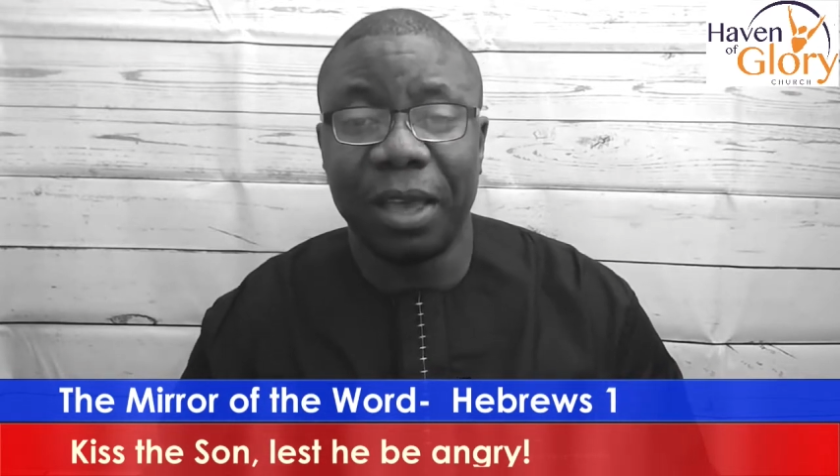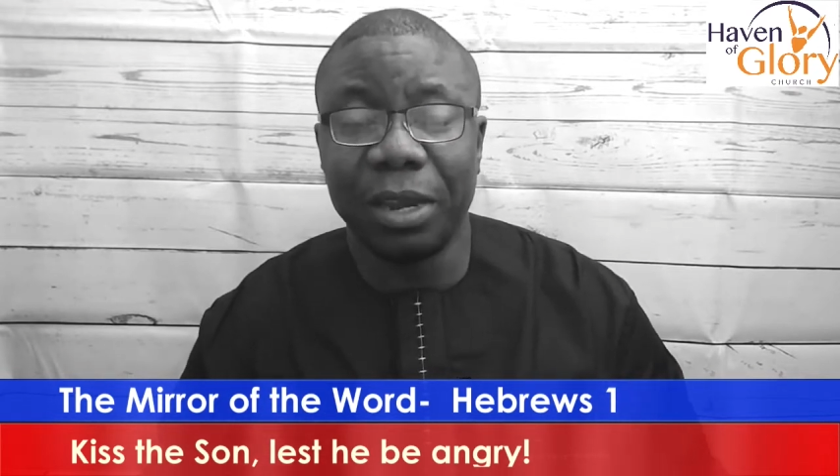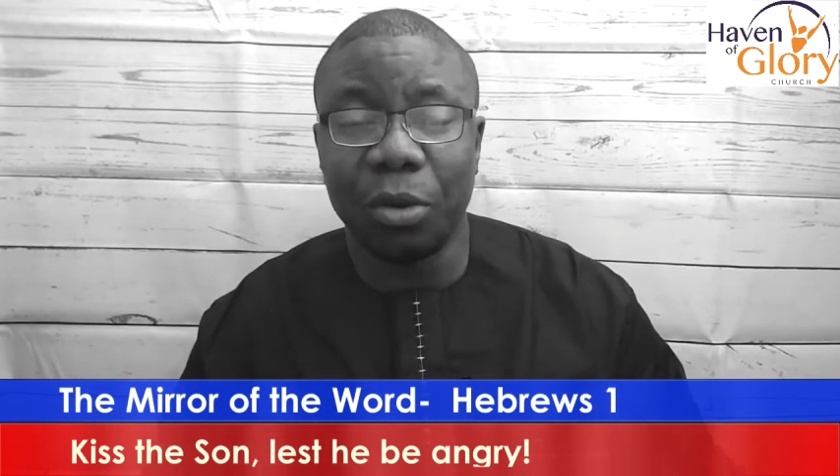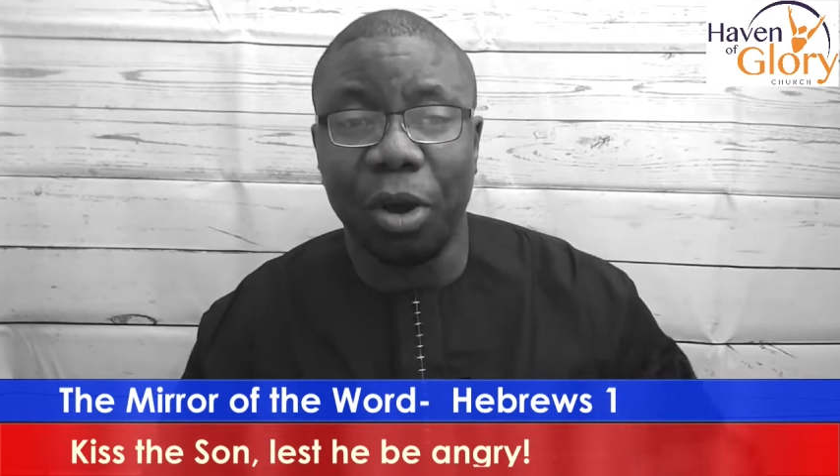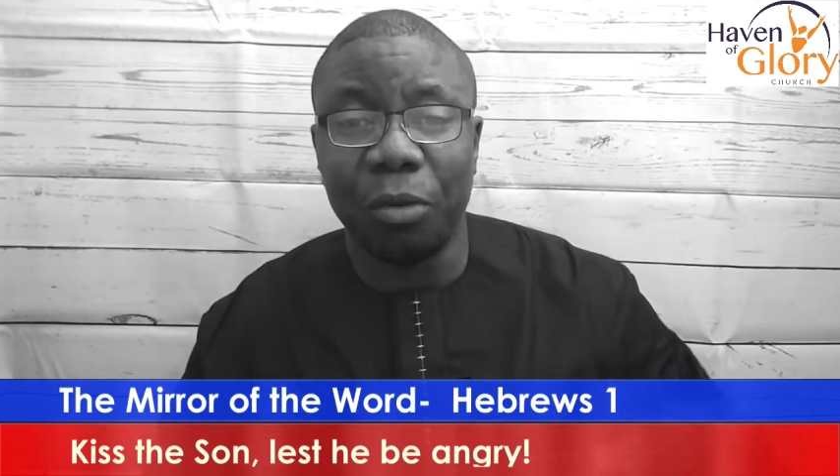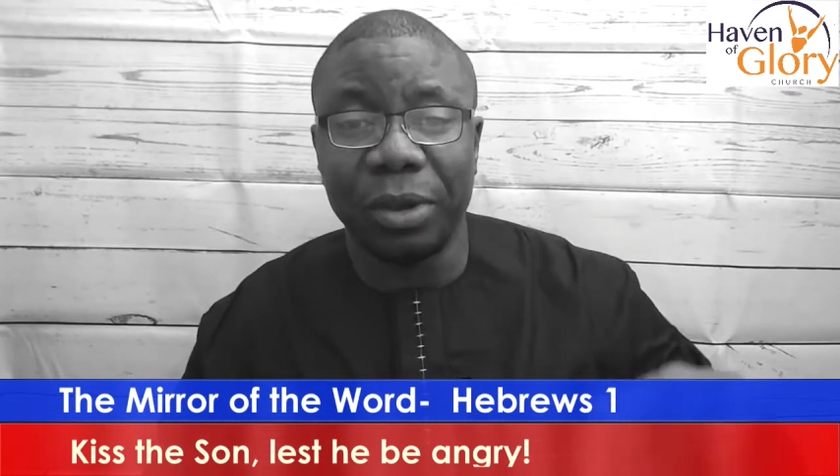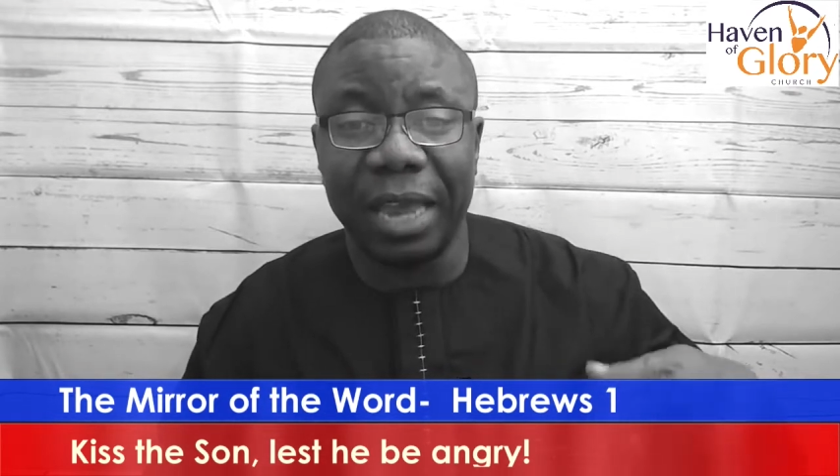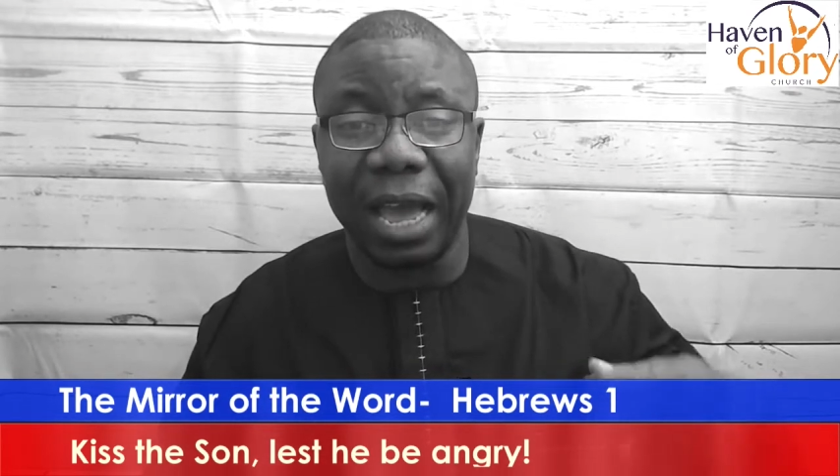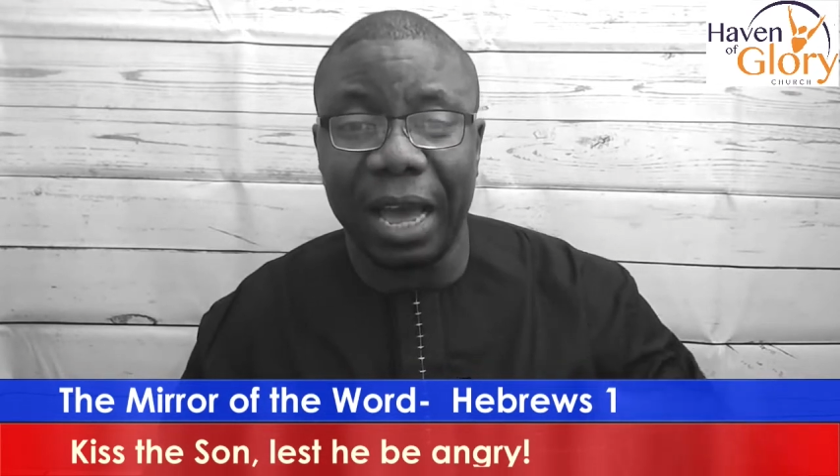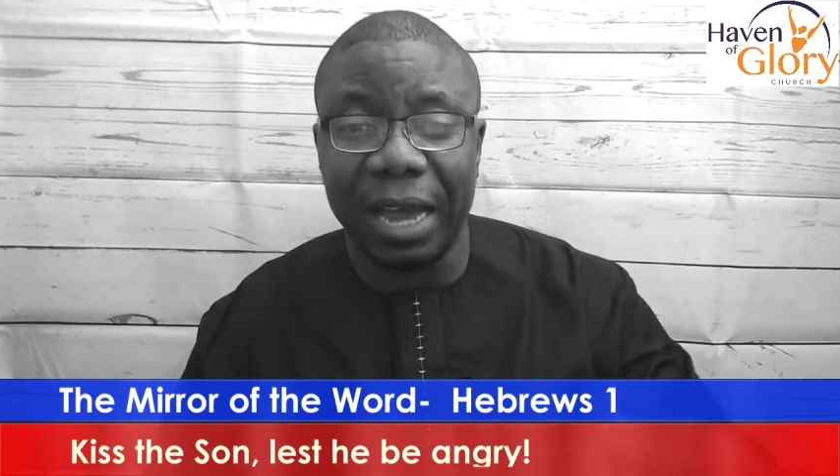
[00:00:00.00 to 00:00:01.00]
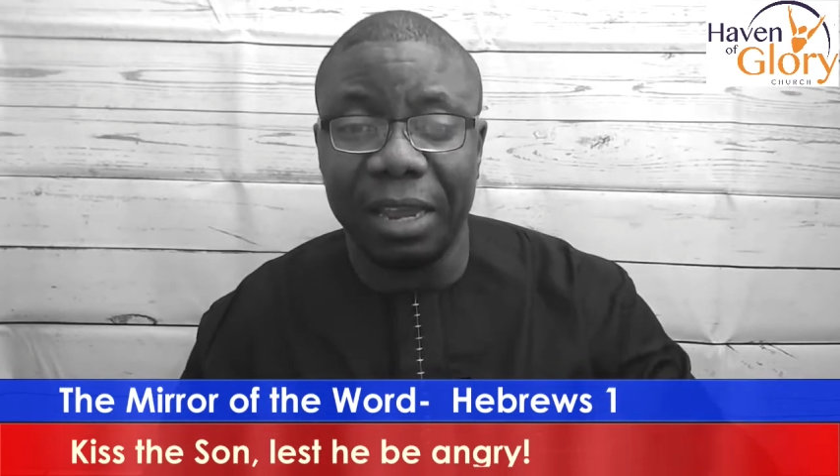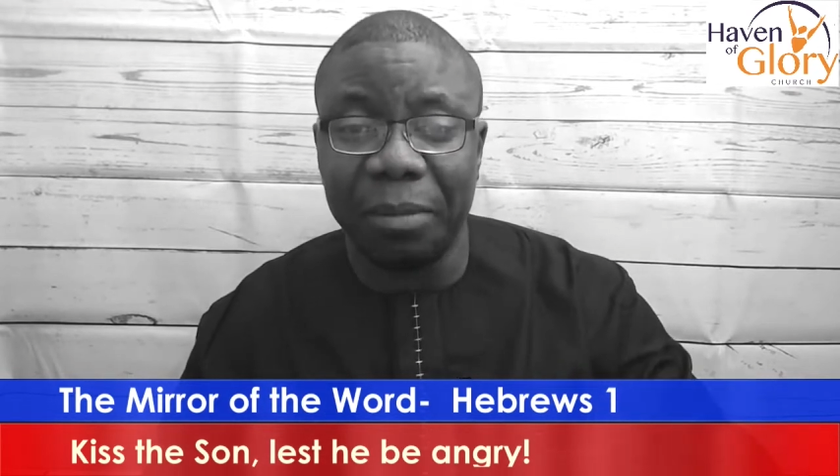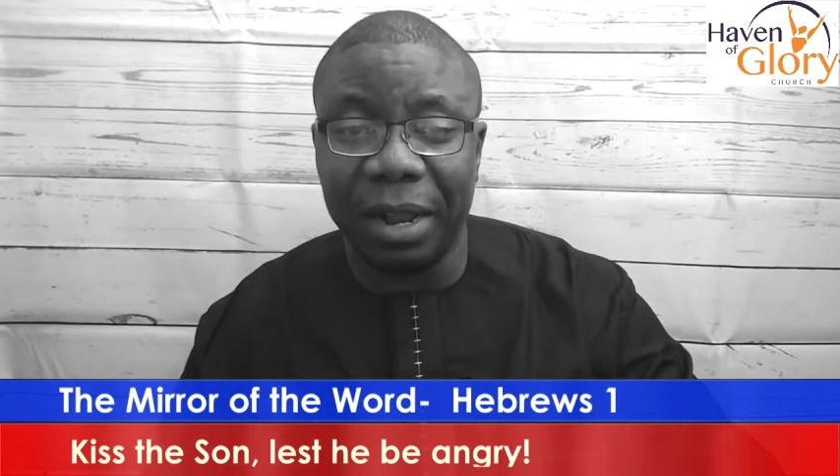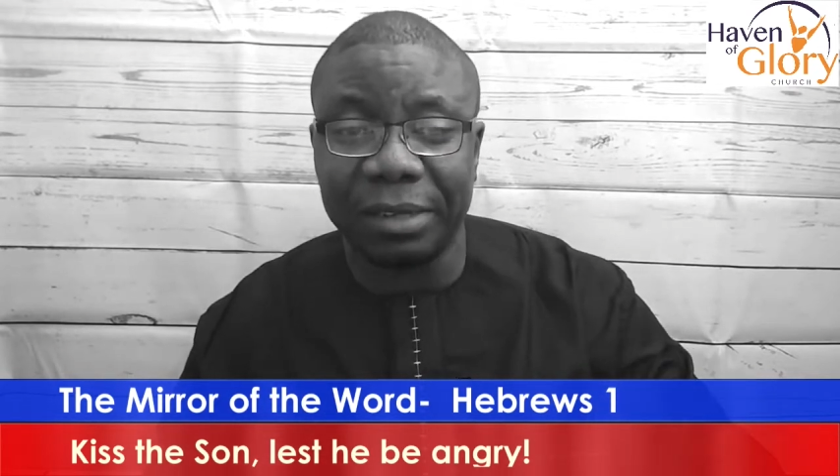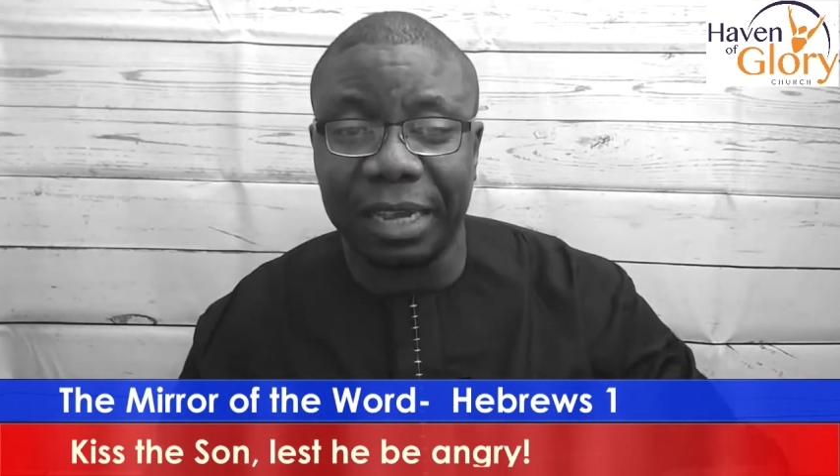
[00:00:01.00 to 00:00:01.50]
They will come with their
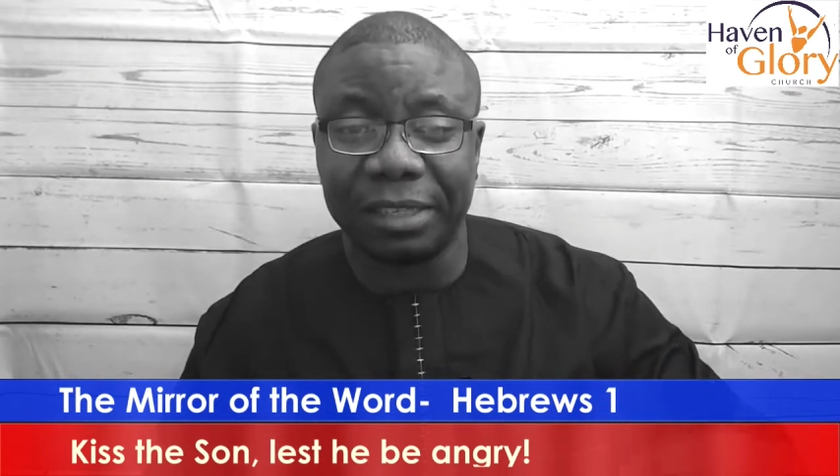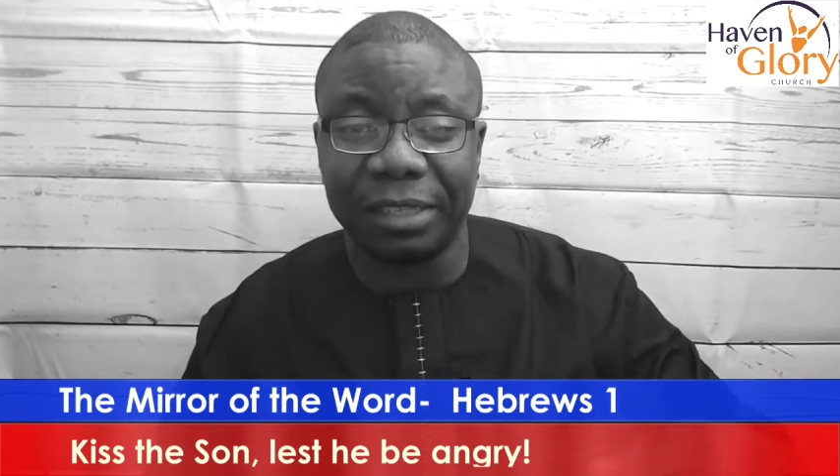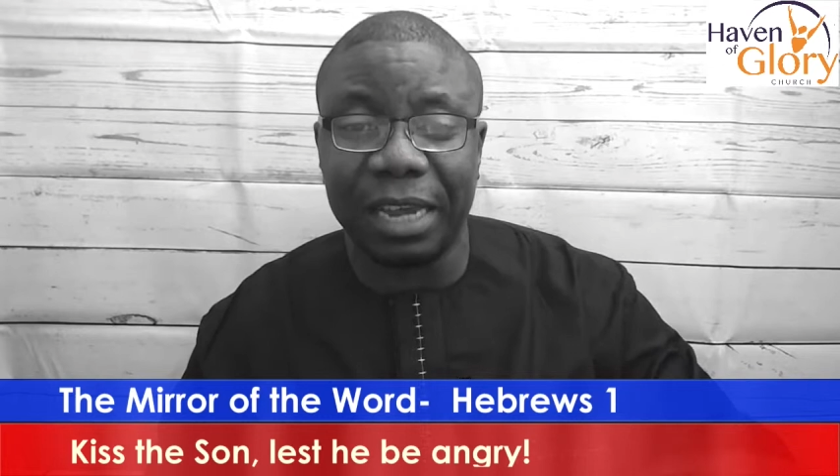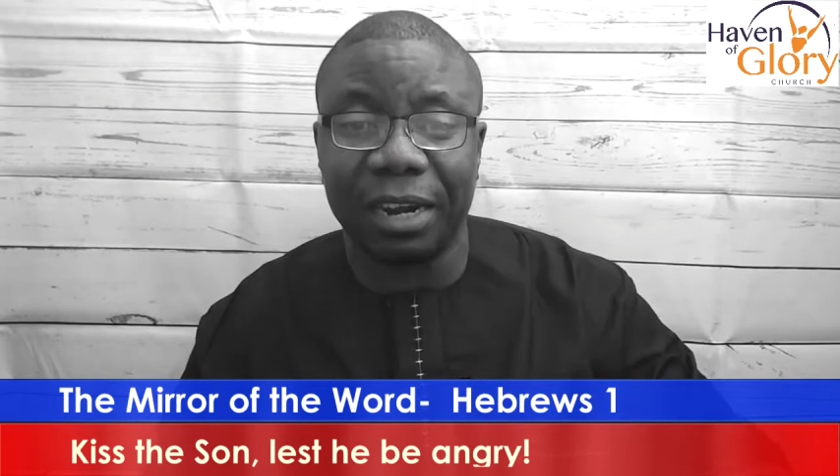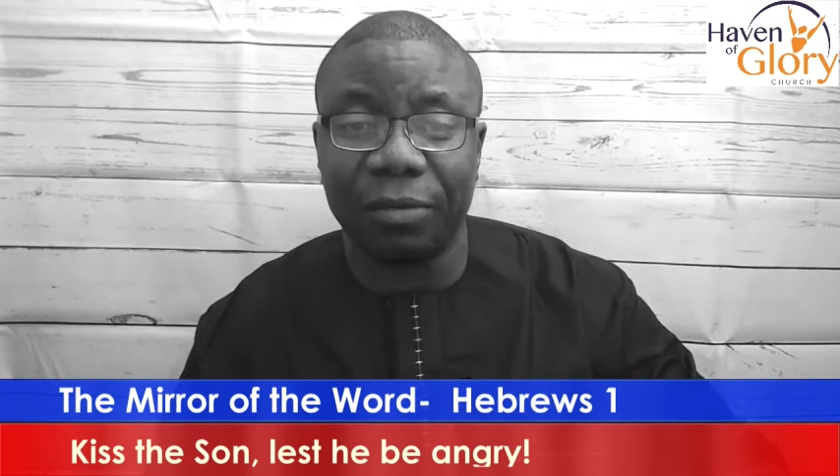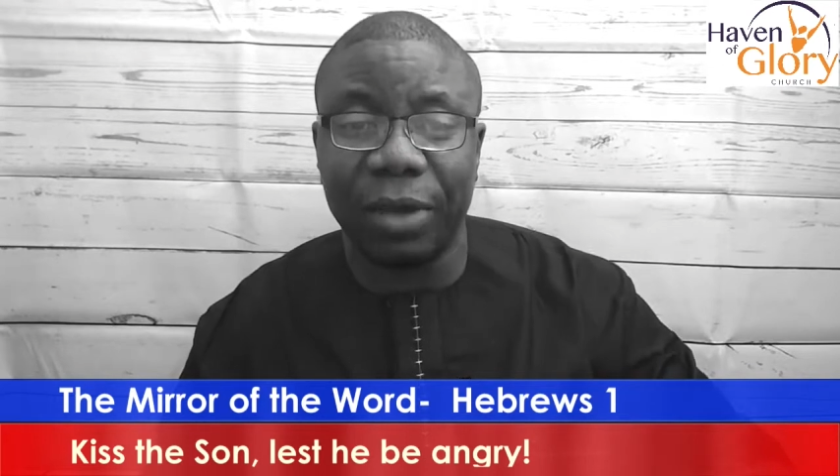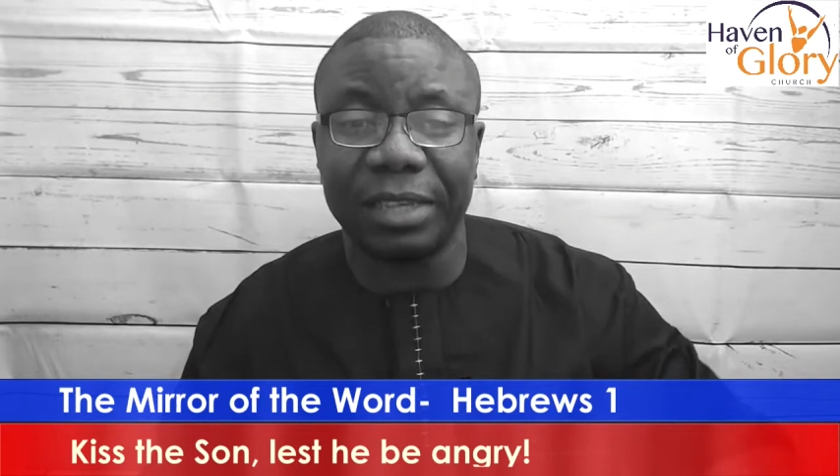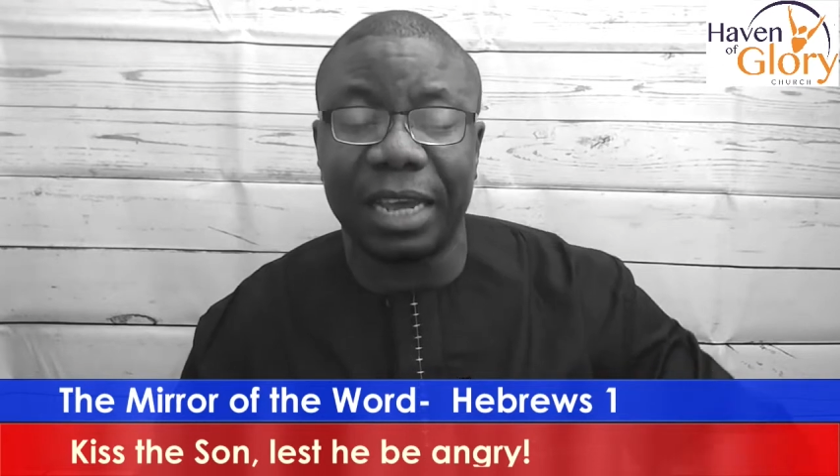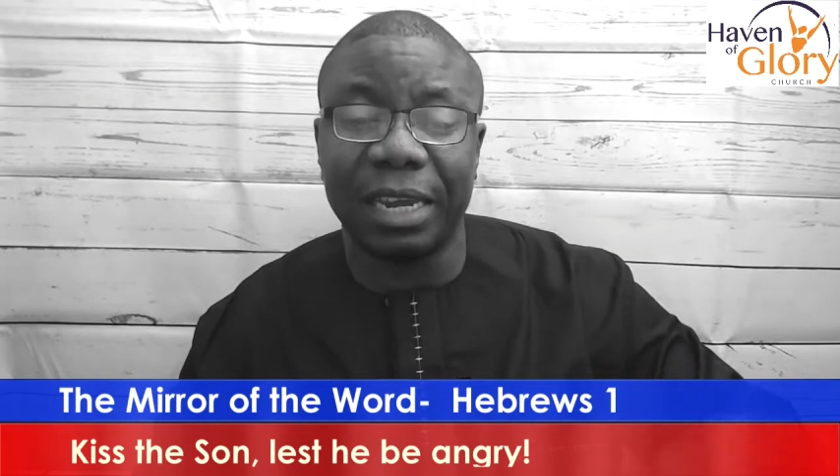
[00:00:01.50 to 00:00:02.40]
animals as a sacrifice